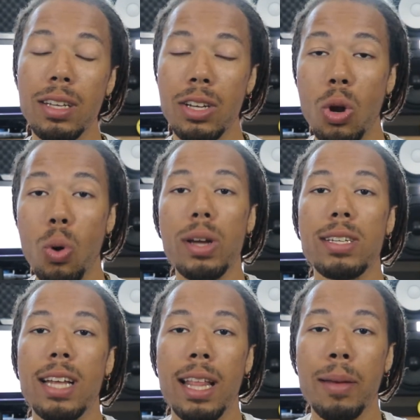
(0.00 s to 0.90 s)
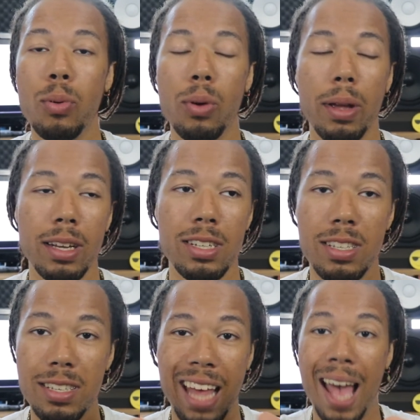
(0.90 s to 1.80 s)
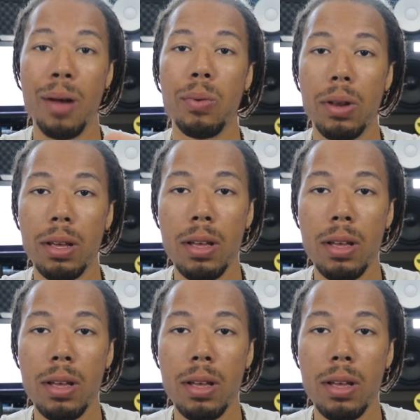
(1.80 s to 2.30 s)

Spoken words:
noise at that point and just sound.